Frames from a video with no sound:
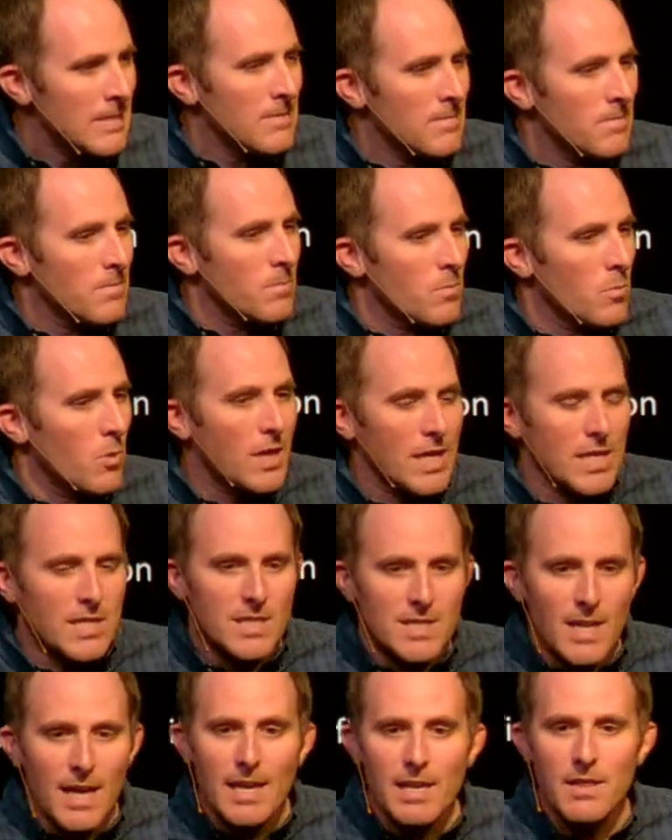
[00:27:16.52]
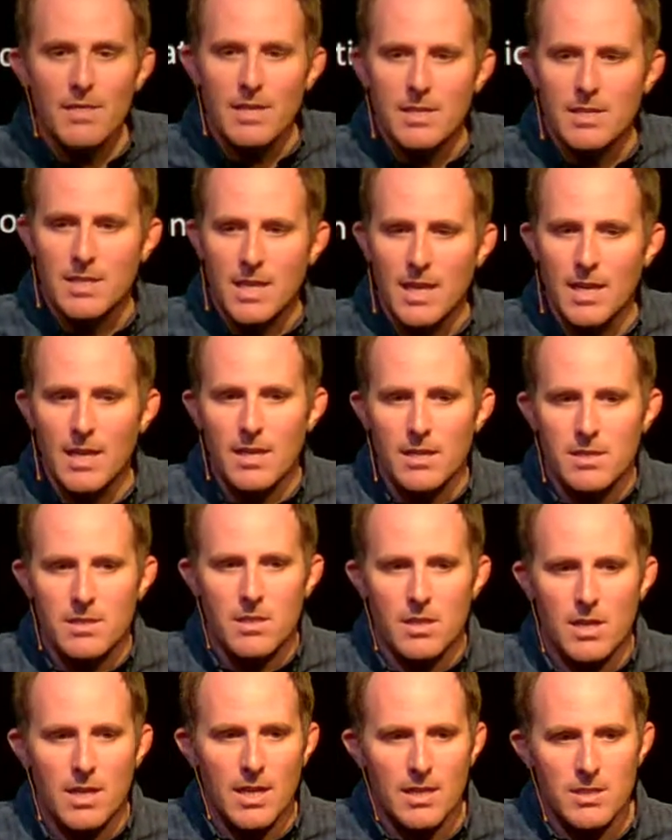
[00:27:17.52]
well, they studied these kids, the
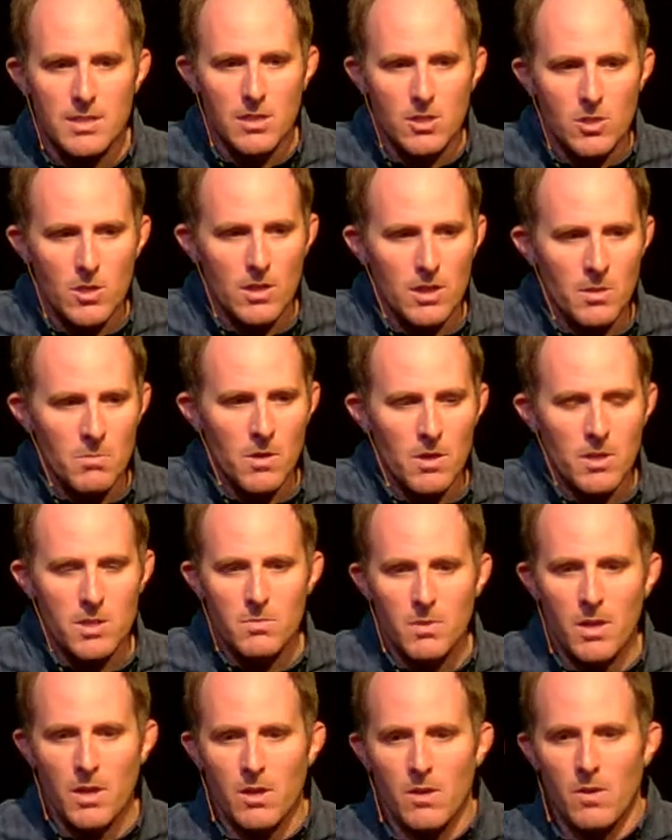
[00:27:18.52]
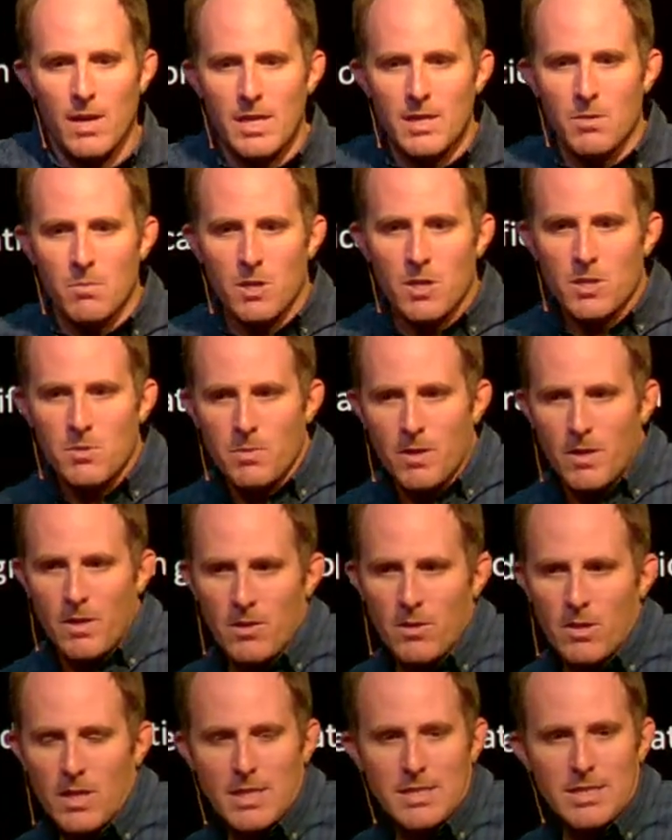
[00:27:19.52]
kids that took the marshmallow, ate the marshmallow, and the
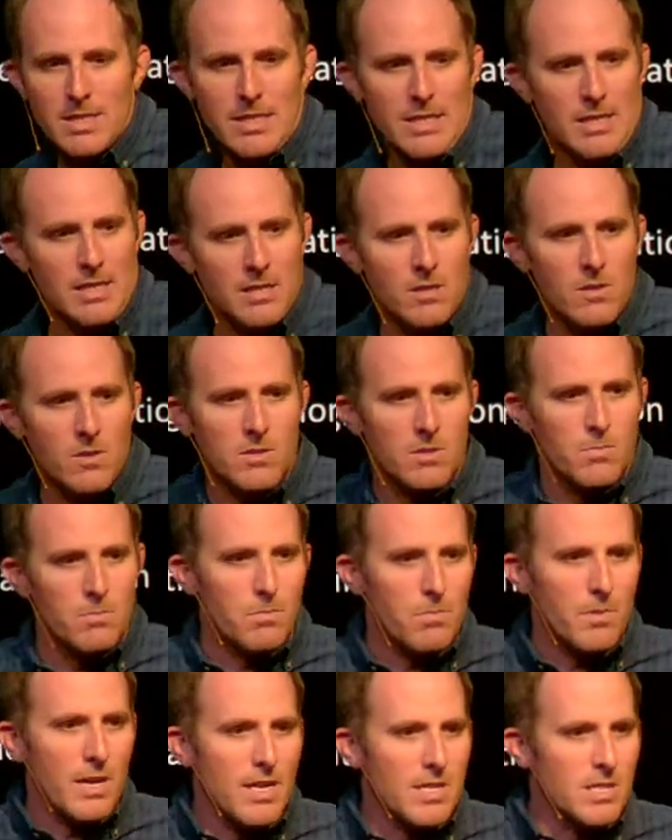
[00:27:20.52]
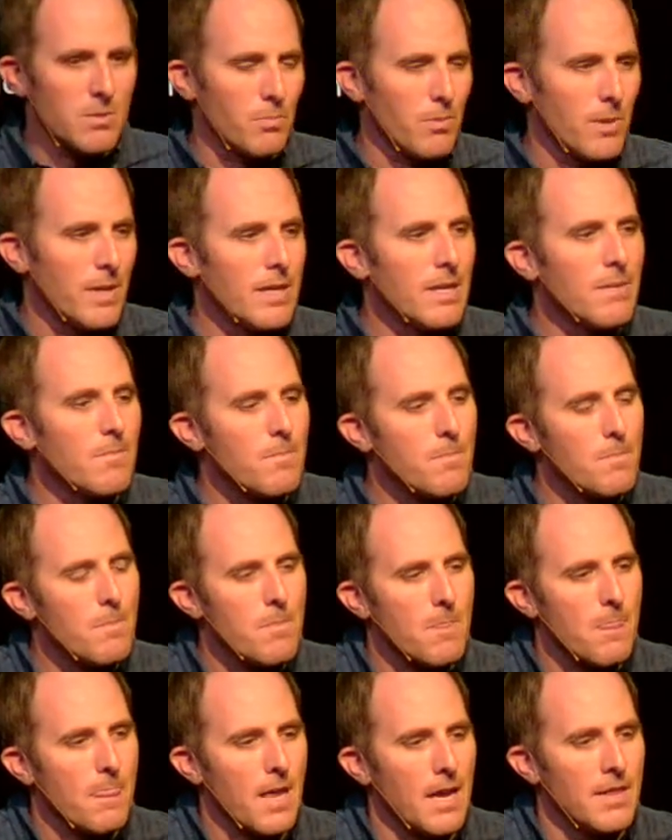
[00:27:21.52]
kids that didn't. You know, it's kind of split.
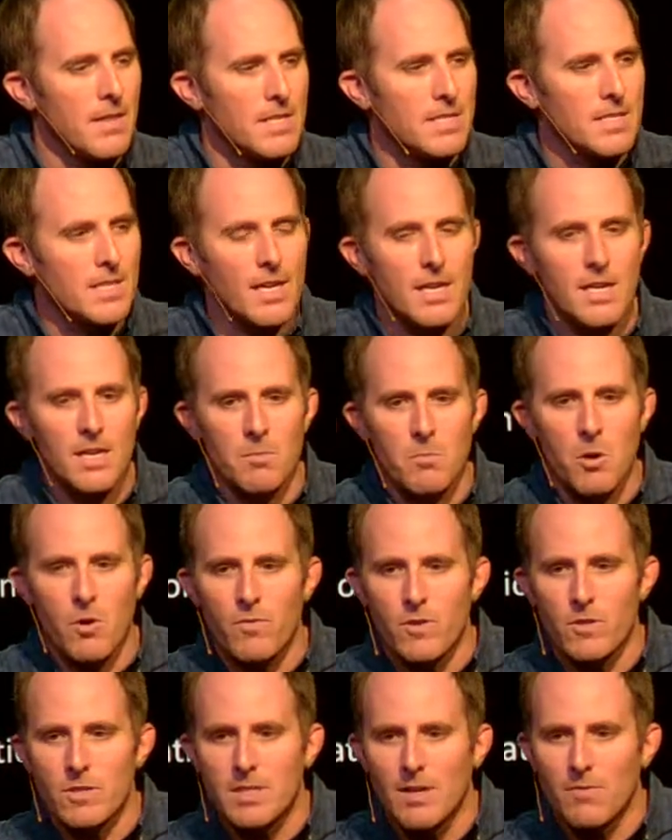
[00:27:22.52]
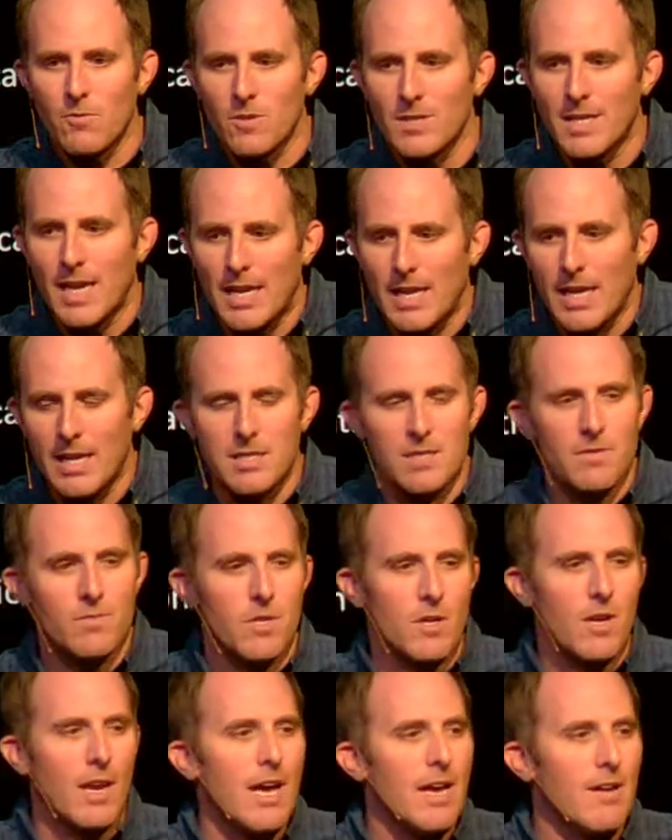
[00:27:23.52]
And they studied them over several decades of their
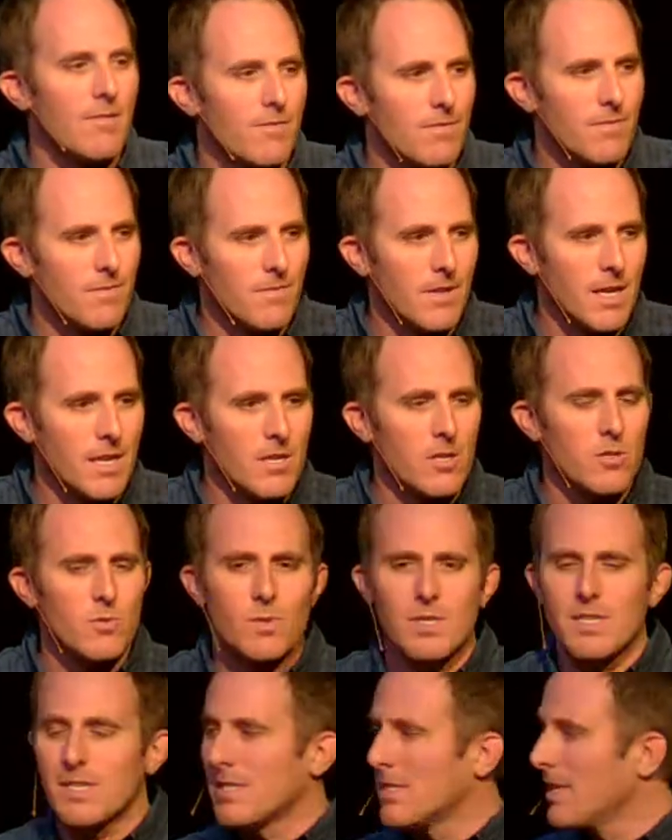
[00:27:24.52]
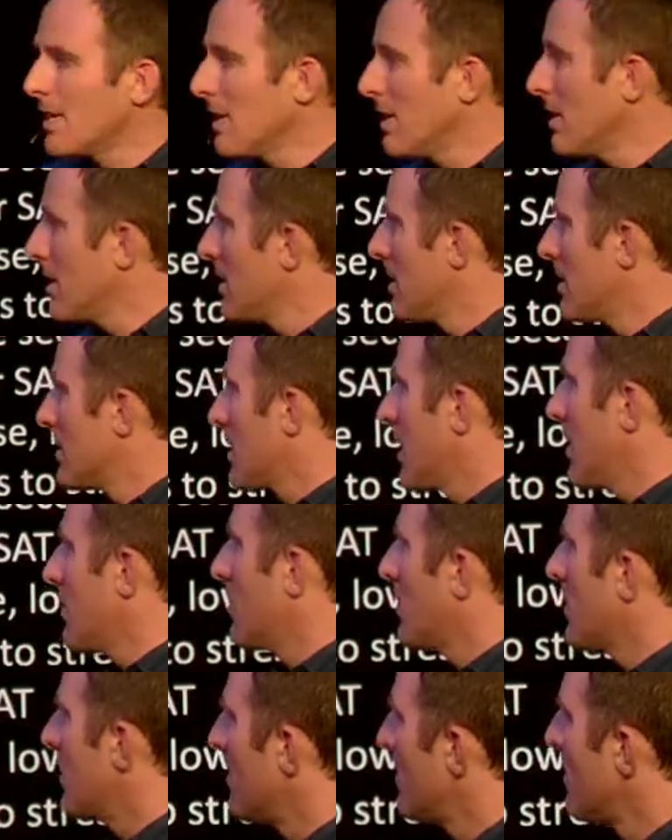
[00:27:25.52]
life. And here's what the study
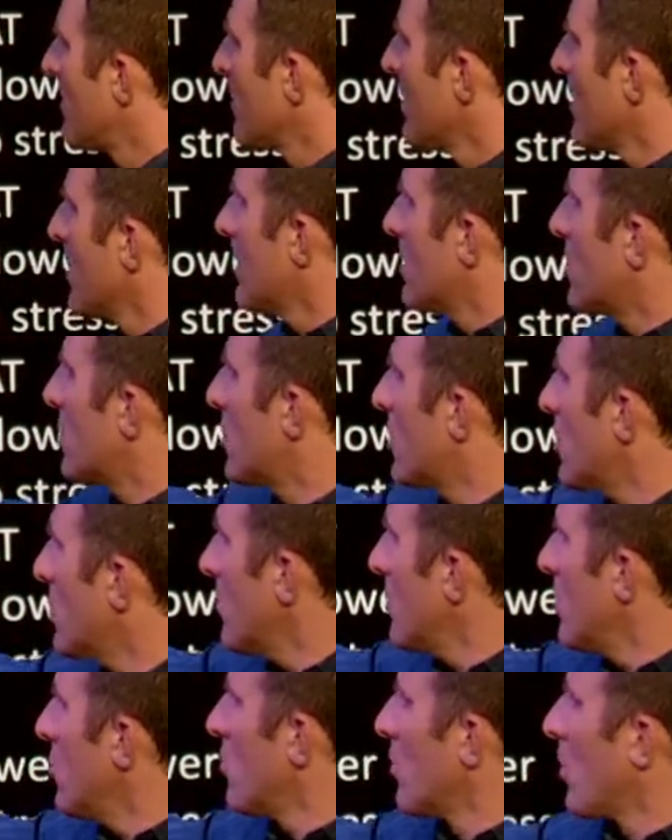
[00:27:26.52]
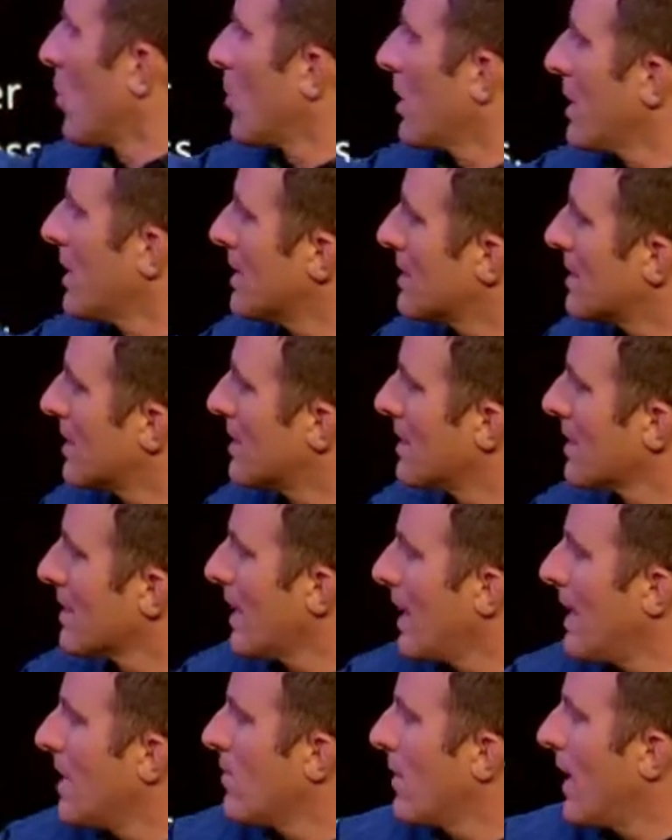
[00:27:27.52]
discovered. The children who were willing to
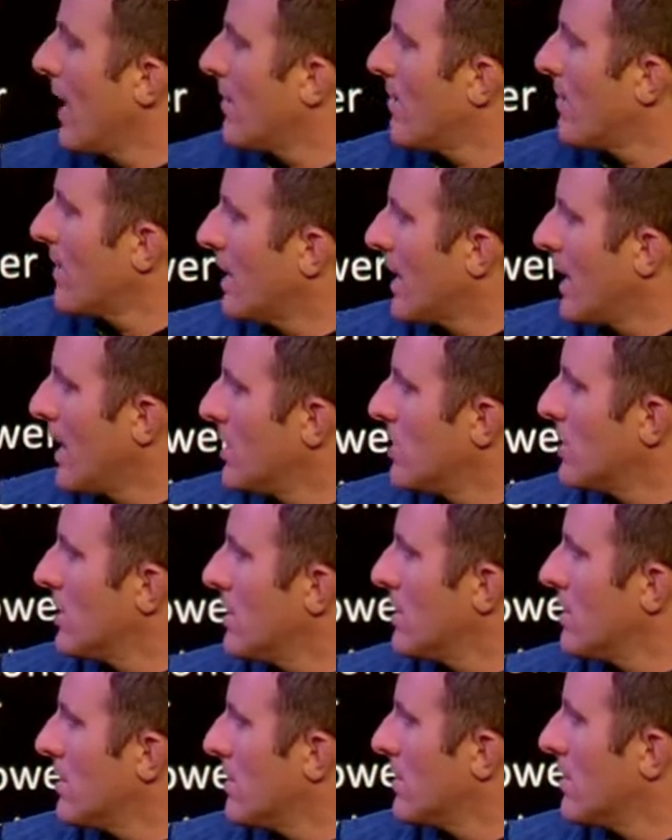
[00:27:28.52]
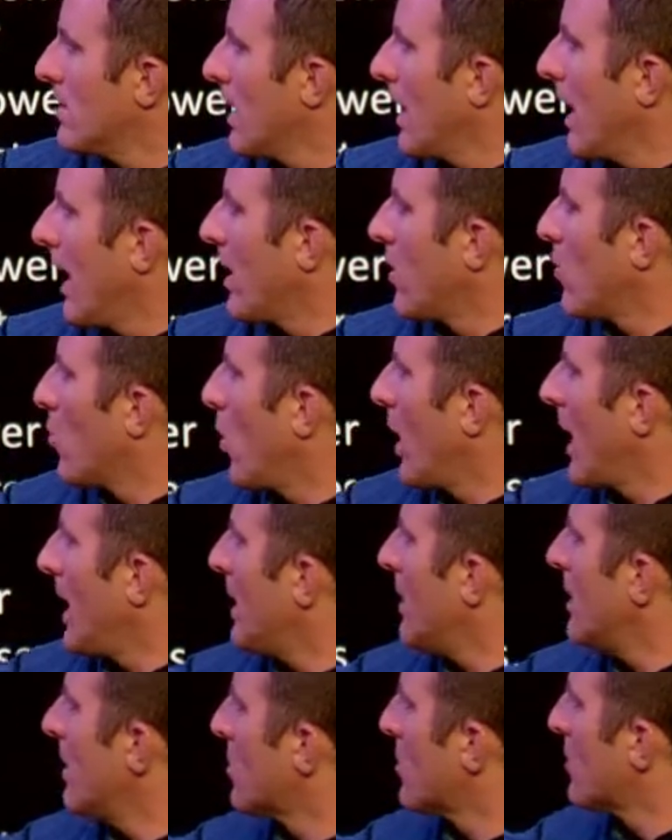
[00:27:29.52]
delay gratification and
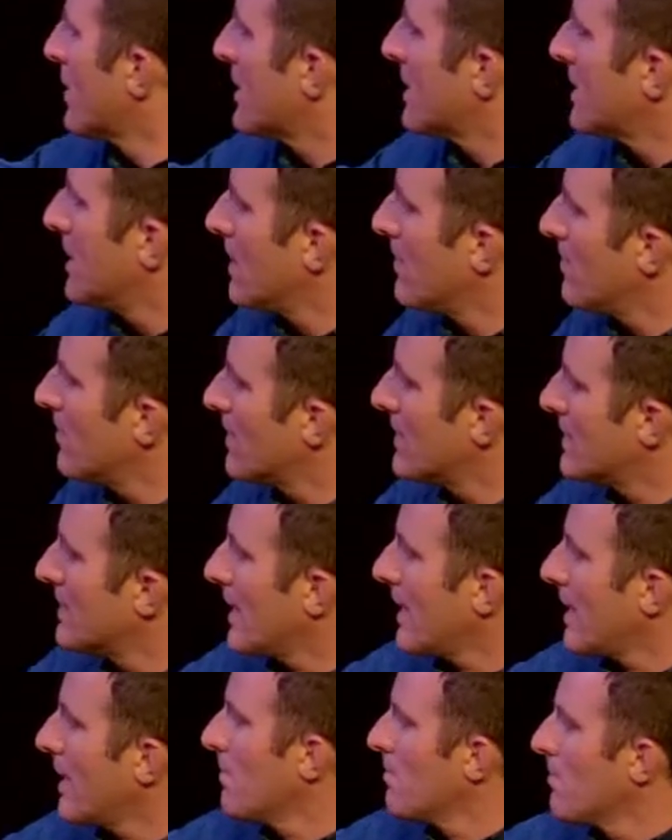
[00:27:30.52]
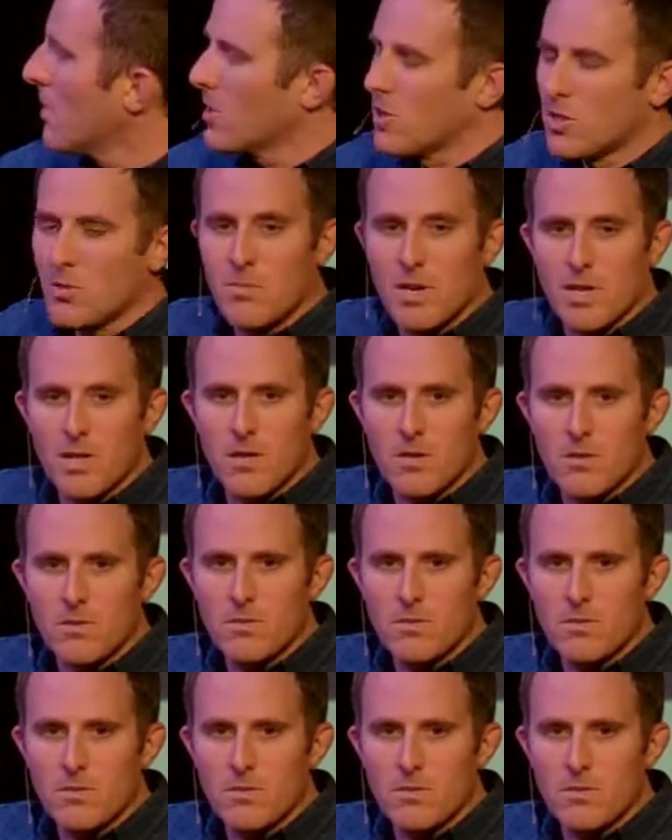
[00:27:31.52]
waited to receive the second marshmallow